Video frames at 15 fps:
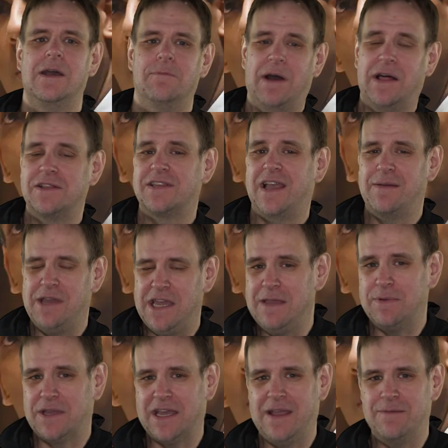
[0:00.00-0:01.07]
By the time he
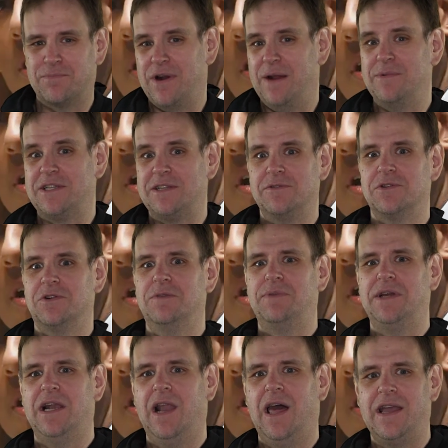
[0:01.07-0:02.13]
became Prime Minister, it was all a
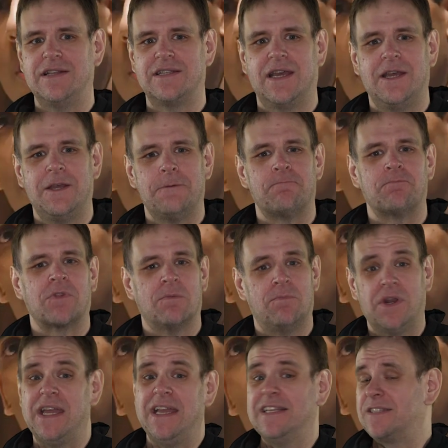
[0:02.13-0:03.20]
bit late.
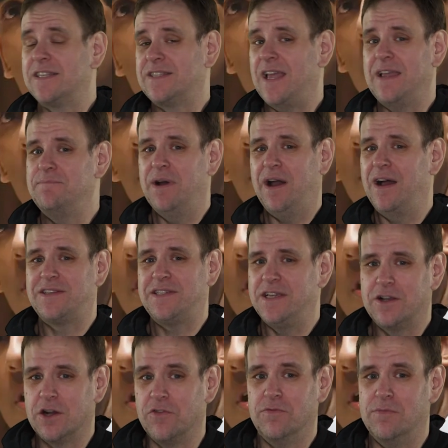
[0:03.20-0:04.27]
But it is the same party
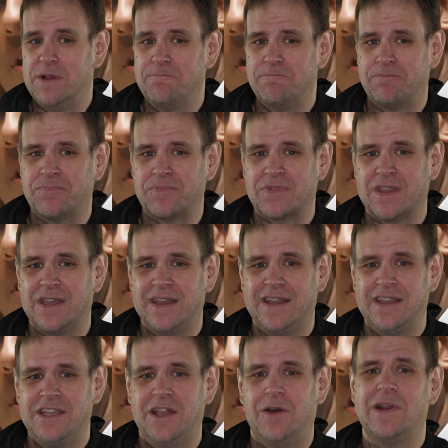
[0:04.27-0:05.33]
in government.
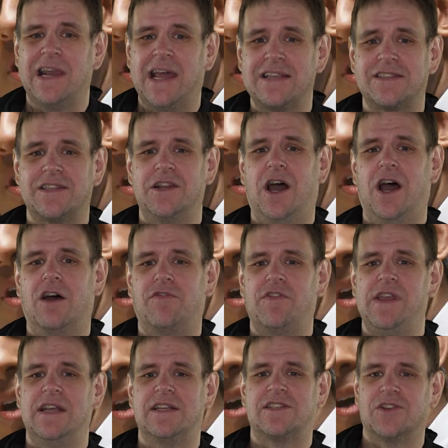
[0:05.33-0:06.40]
You know, in less than half a
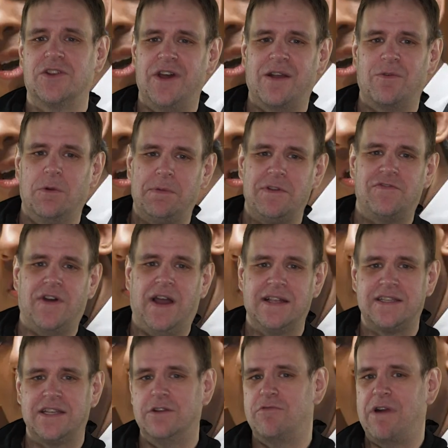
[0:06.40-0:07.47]
year, Sunak will be
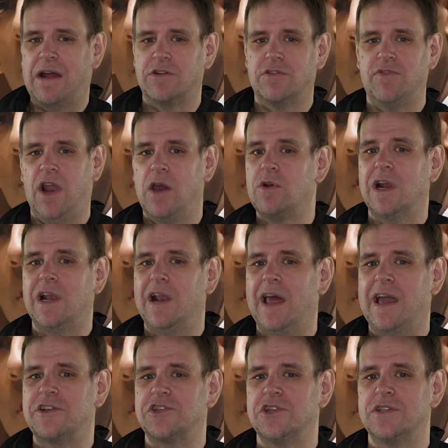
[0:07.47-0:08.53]
fighting a round of local
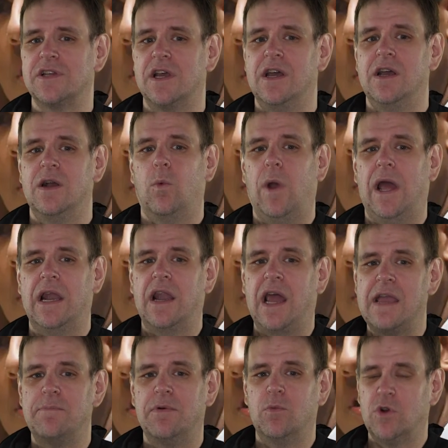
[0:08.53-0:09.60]
elections where
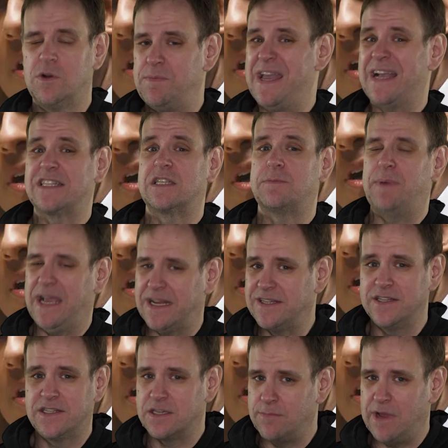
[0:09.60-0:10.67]
Labour would be
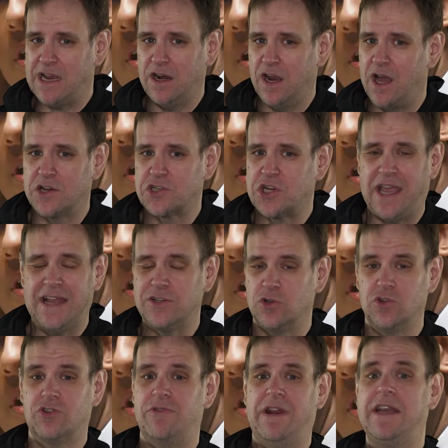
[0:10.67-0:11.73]
expected to make large gains
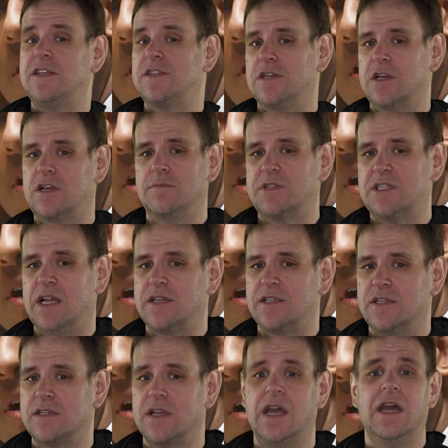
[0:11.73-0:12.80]
under any
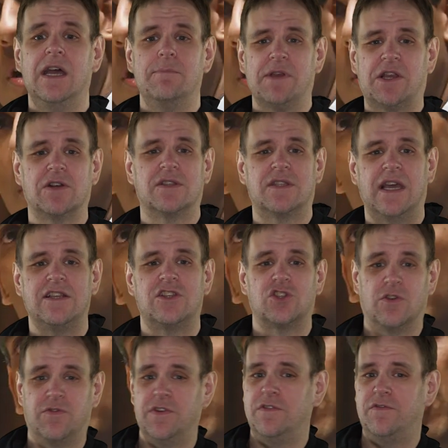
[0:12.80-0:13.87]
circumstances because they
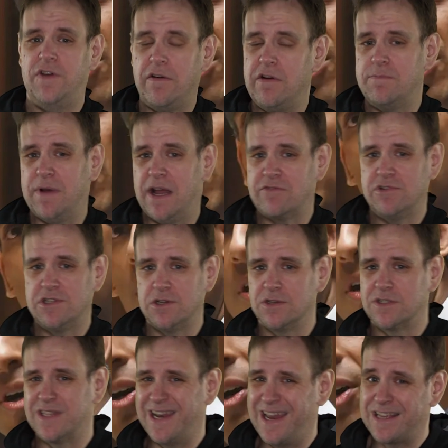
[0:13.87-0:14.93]
suffered very bad
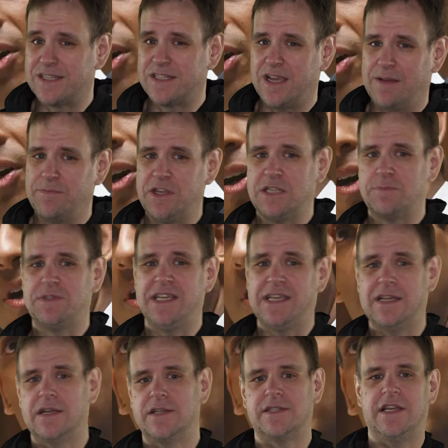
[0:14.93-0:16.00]
results the last time these
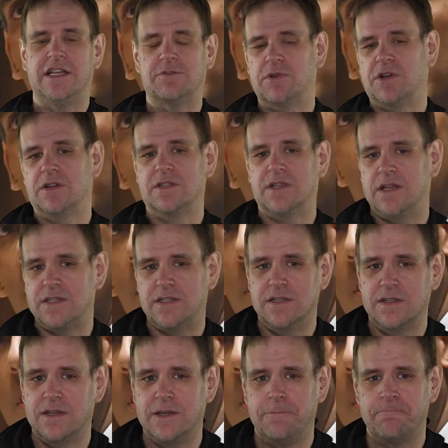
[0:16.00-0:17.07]
particular seats were
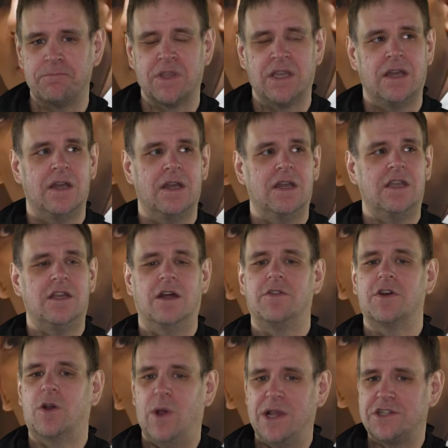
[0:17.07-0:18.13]
contested. You know,
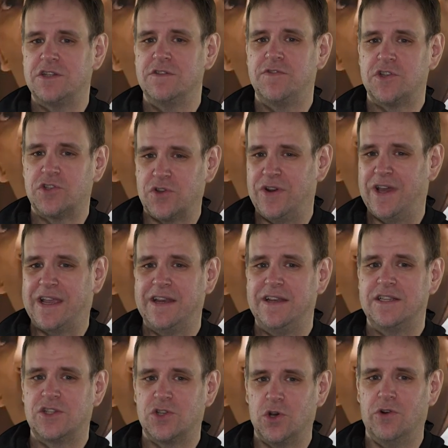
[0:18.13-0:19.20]
the question for Sunak and
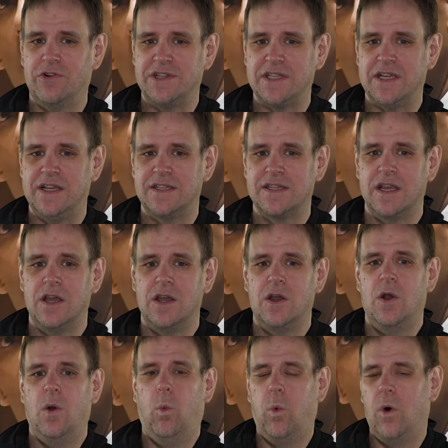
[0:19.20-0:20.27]
his Tories is,
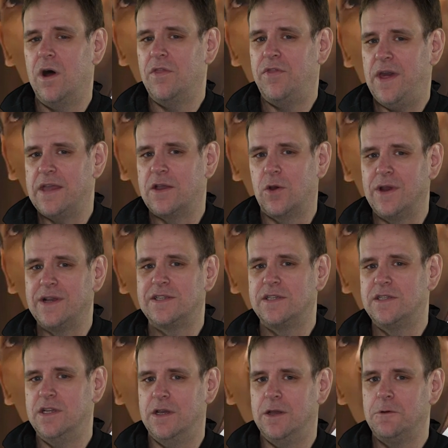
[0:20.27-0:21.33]
what are they going to
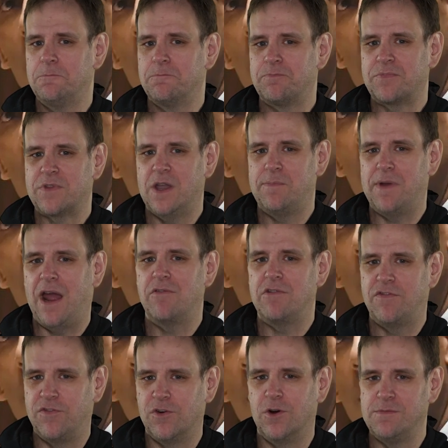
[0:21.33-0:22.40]
do about
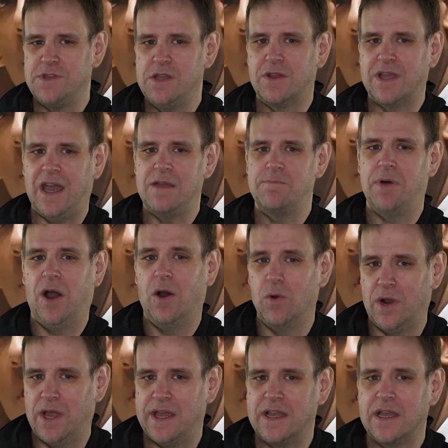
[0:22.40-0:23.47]
Reform UK
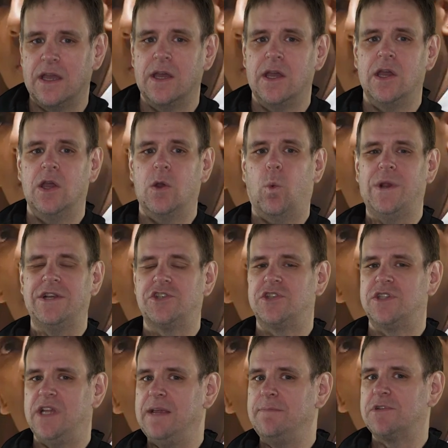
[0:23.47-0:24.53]
polling, which
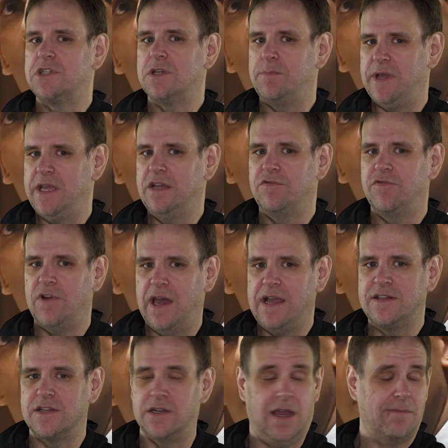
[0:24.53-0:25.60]
seems to be
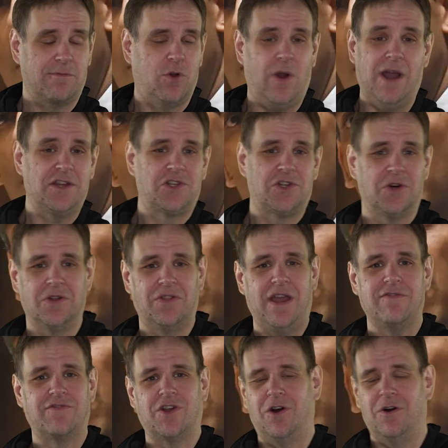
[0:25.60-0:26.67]
inflated? I'm quite sure
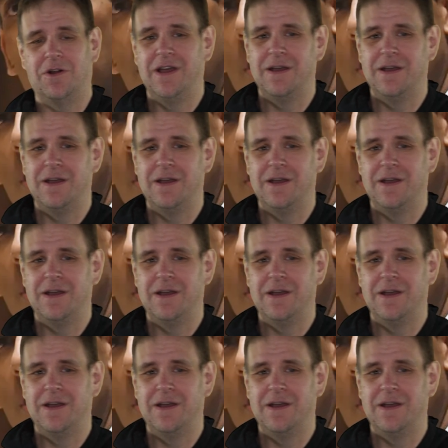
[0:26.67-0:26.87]
they've got